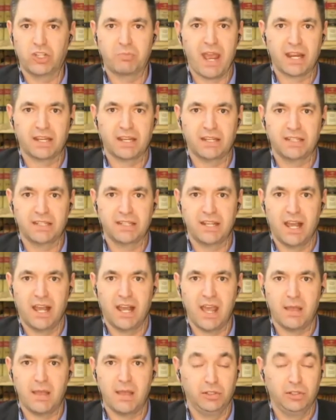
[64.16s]
back in
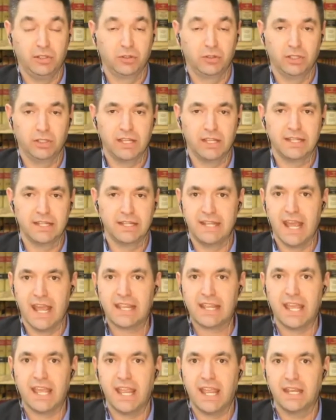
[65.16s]
time, literally a
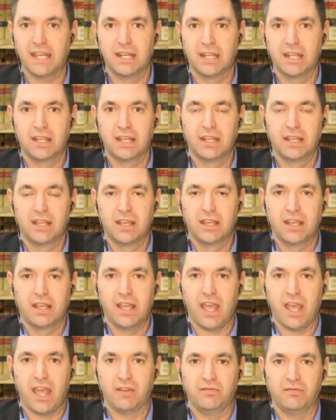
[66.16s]
decade,
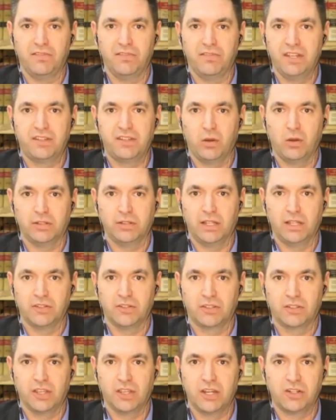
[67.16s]
and veto
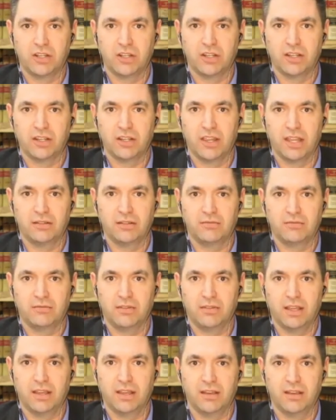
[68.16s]
legislation
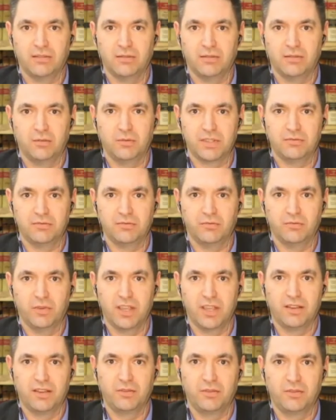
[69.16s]
that
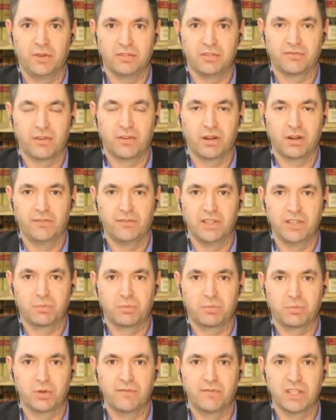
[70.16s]
was in front of his
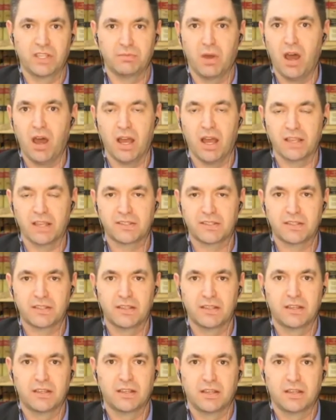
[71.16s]
previous boss,
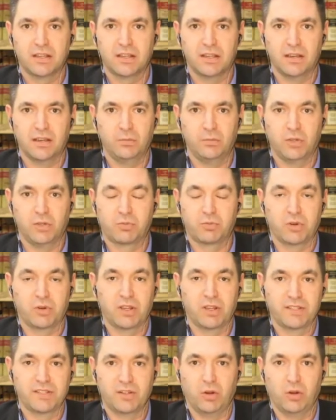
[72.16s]
in which
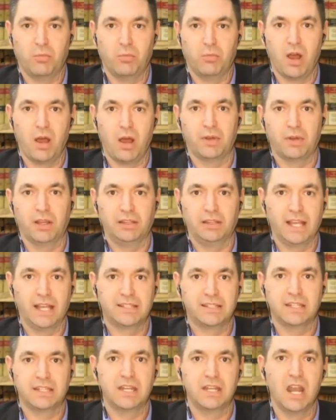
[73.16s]
President Obama
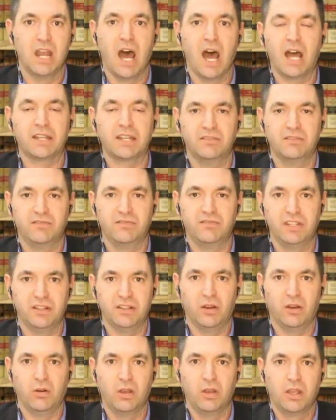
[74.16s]
elected not to
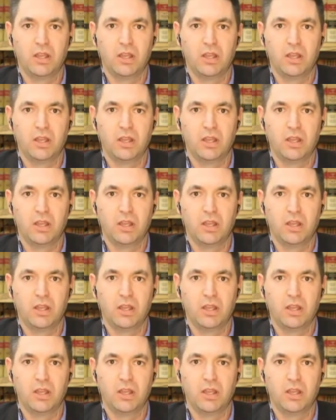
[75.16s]
veto.